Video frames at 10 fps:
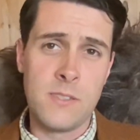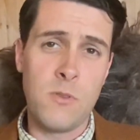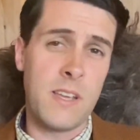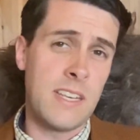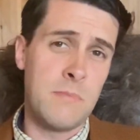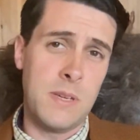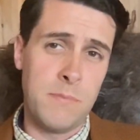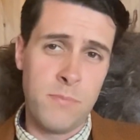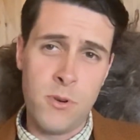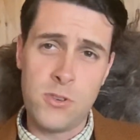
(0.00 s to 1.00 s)
who get to be
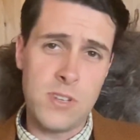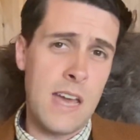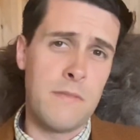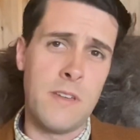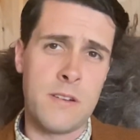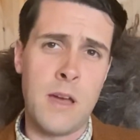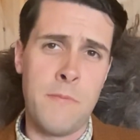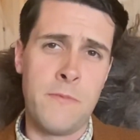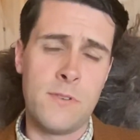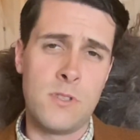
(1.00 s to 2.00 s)
pushed out of their
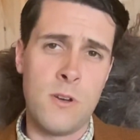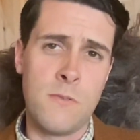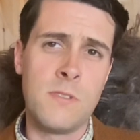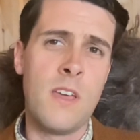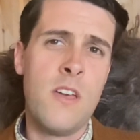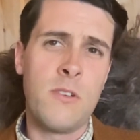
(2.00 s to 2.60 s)
comfort zones,